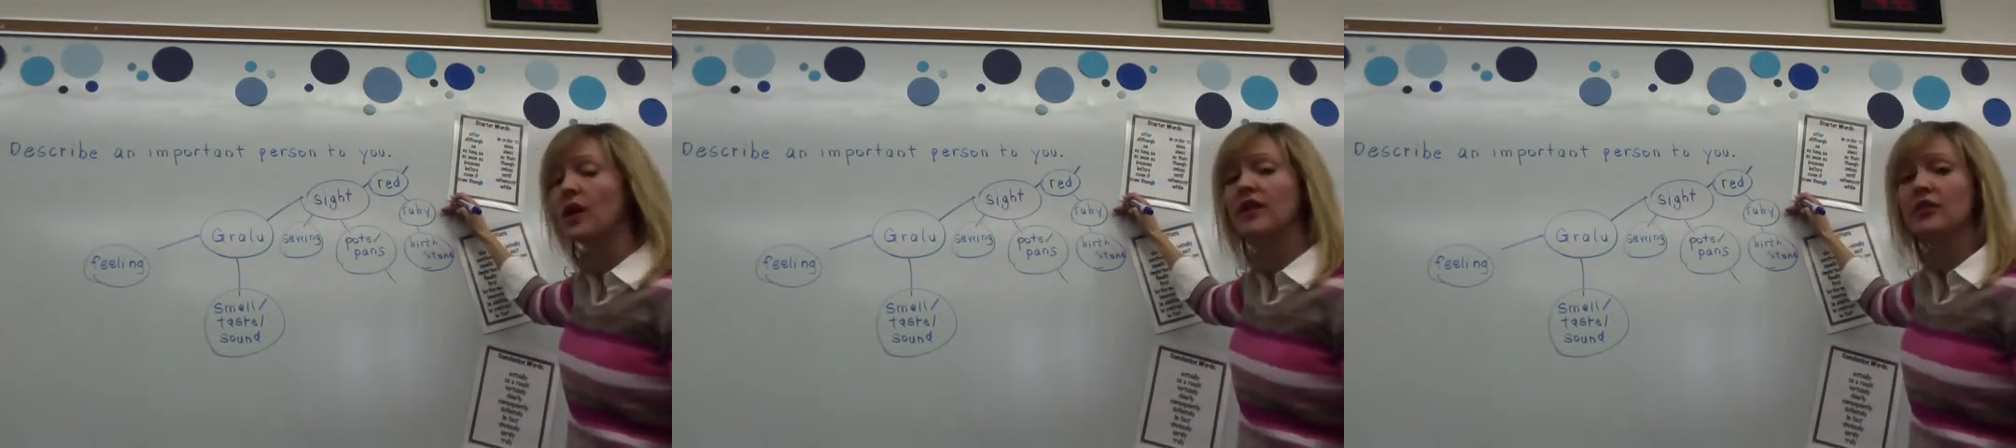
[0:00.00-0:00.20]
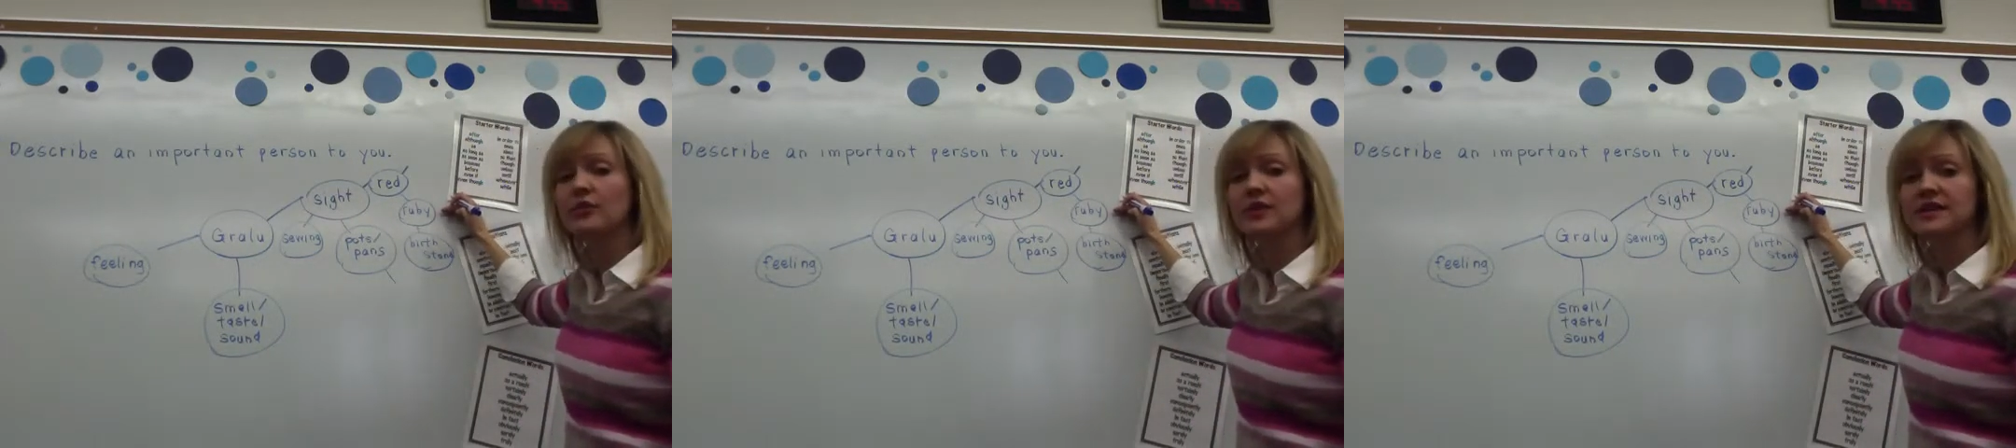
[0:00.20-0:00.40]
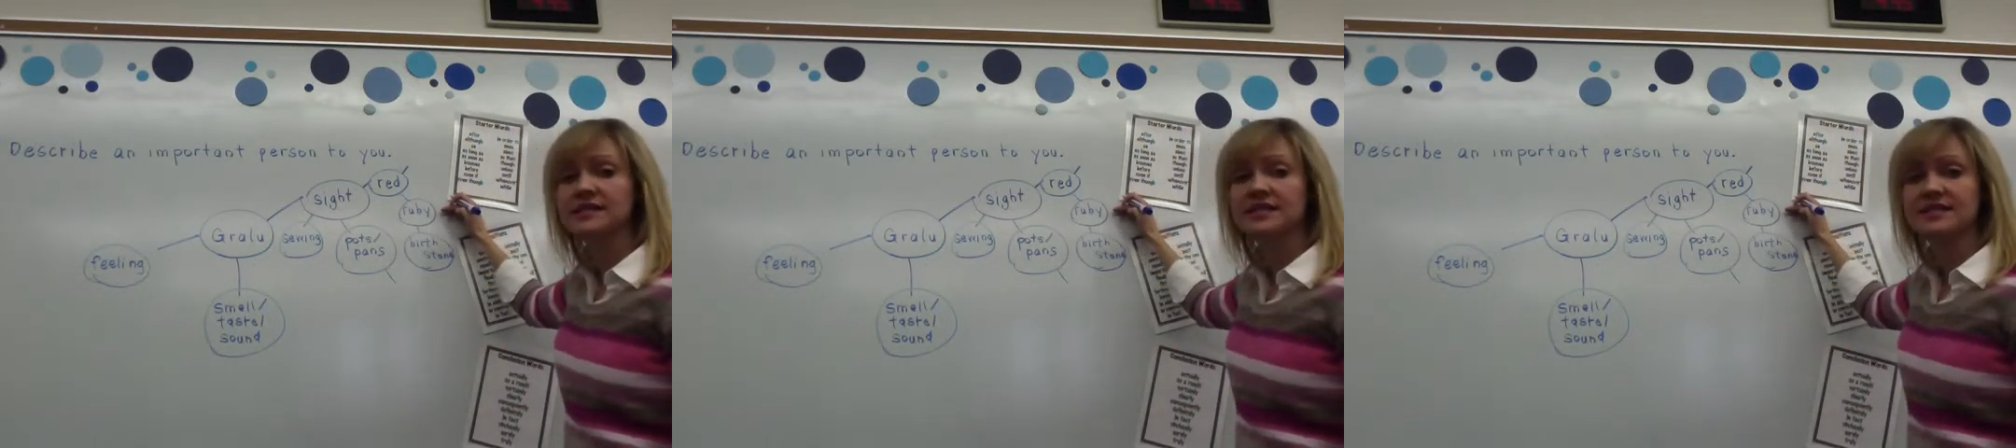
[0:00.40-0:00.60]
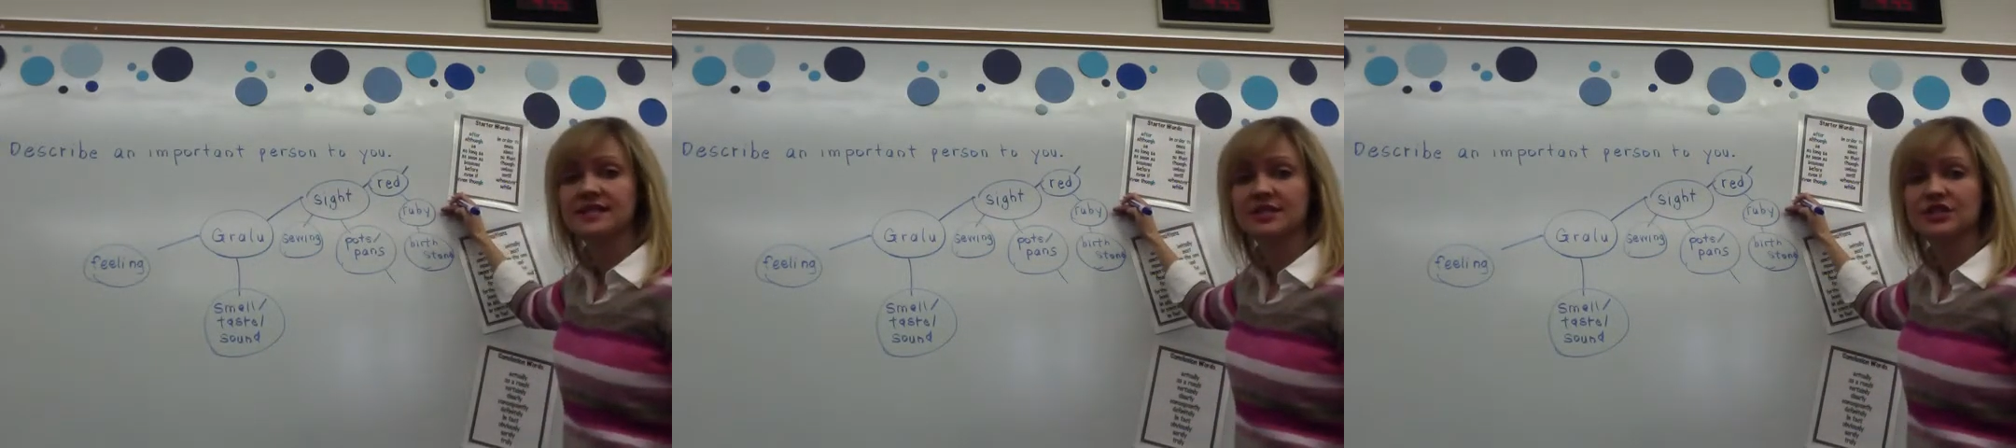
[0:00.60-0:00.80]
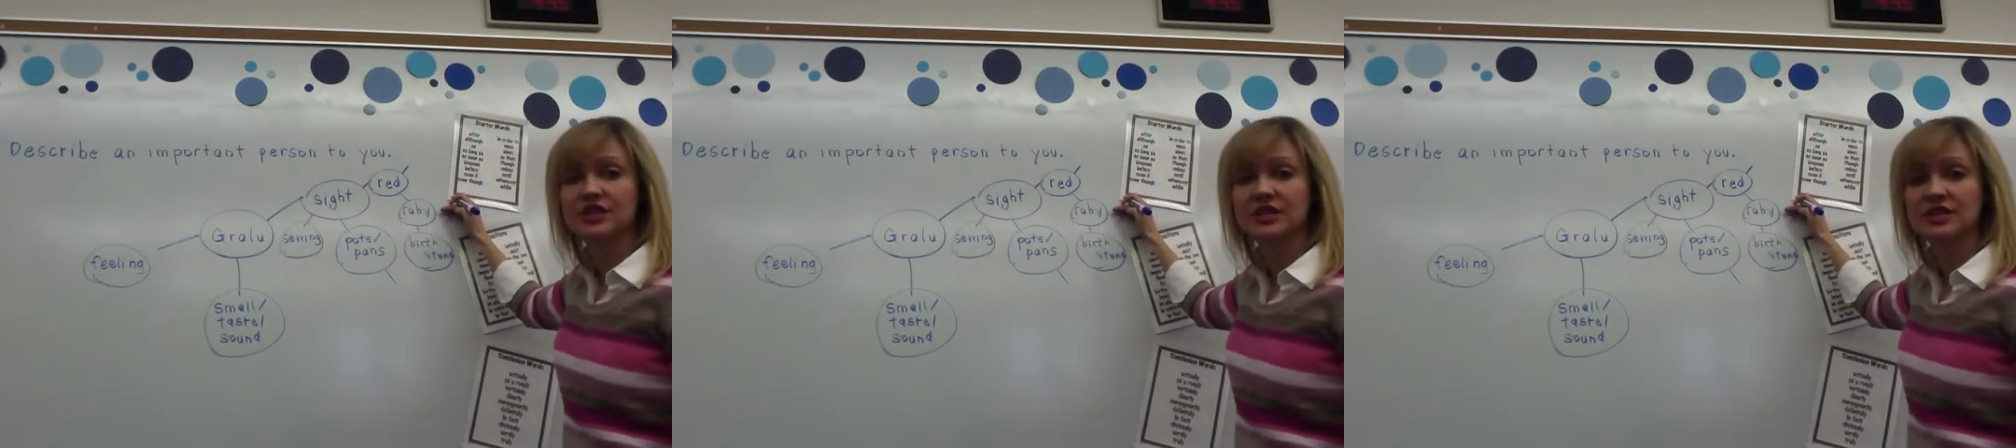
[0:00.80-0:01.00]
of the reasons
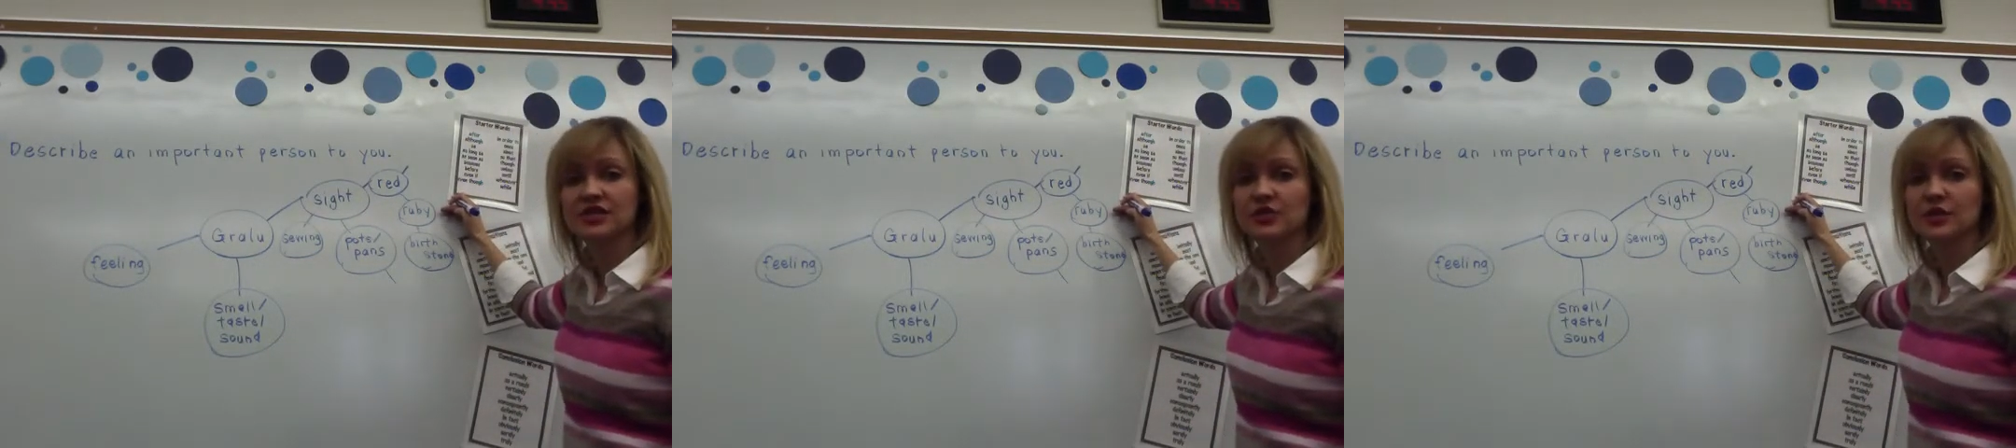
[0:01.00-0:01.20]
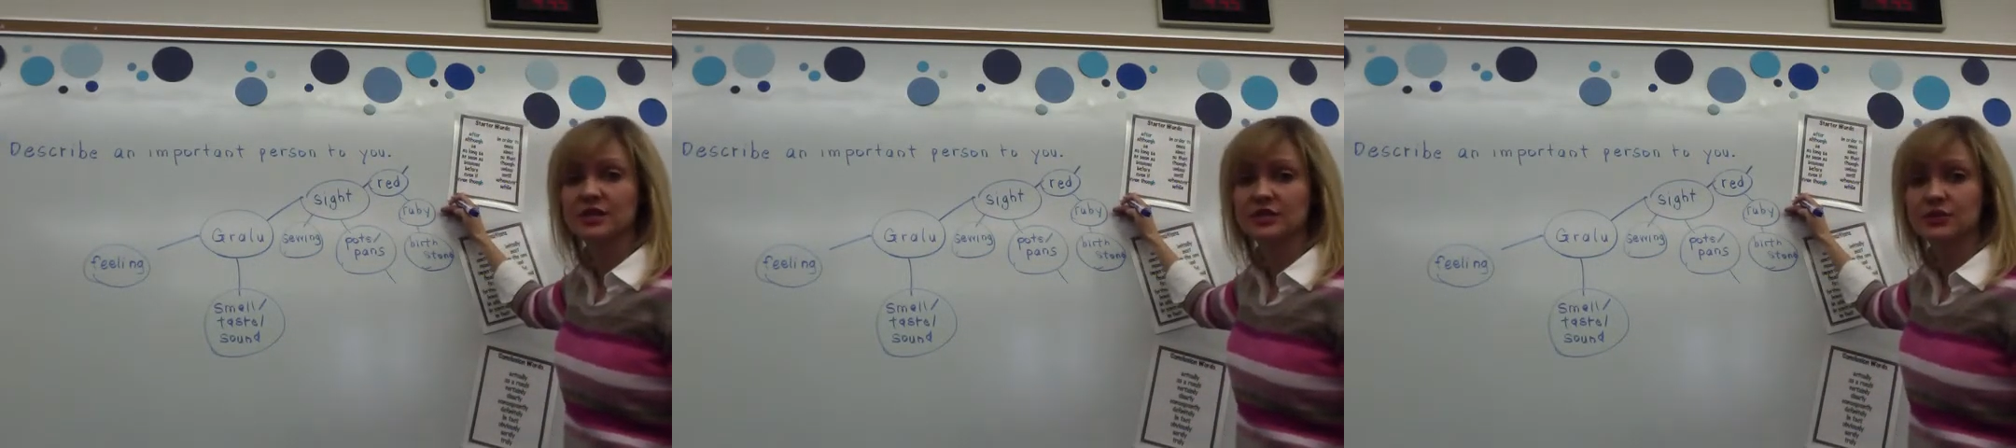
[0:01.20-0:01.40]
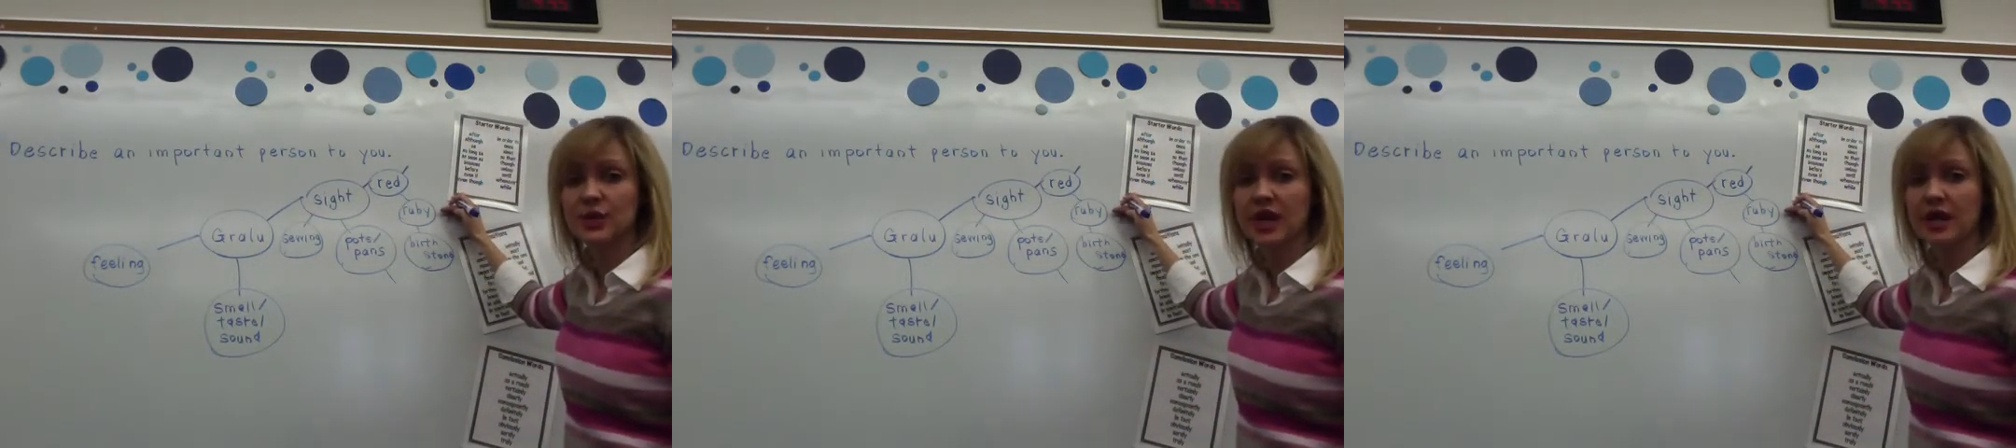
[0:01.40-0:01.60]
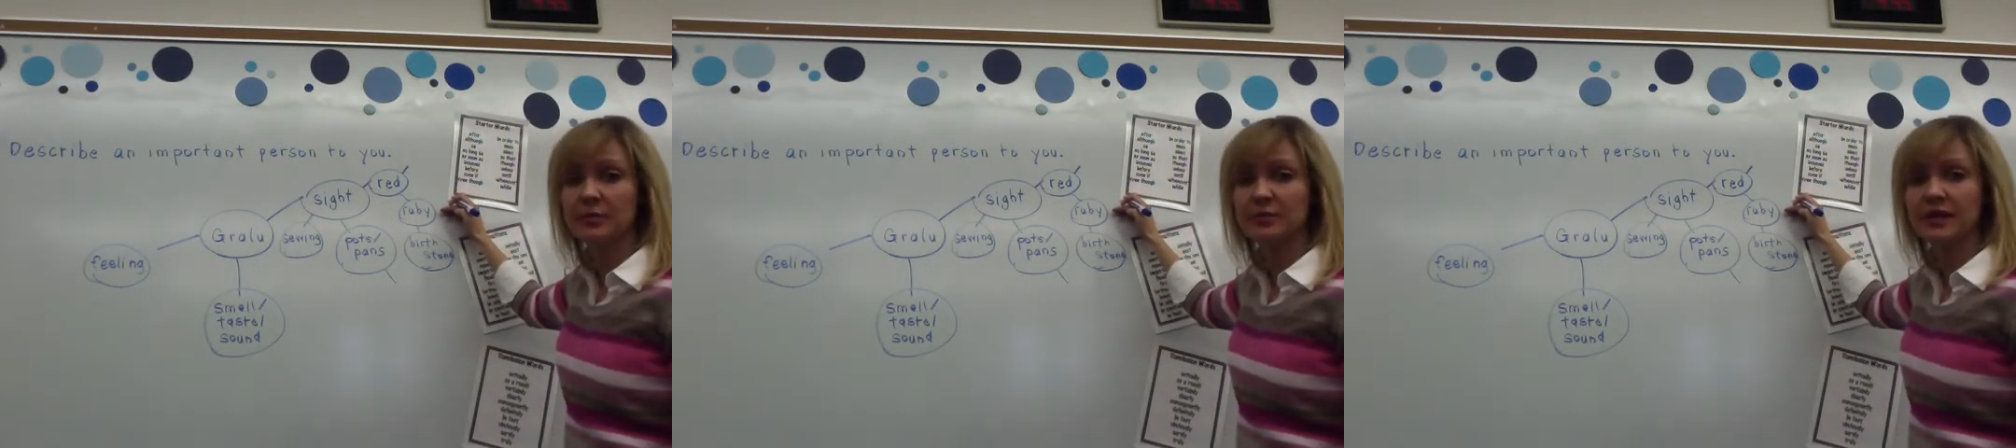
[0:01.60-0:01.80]
that she enjoys red,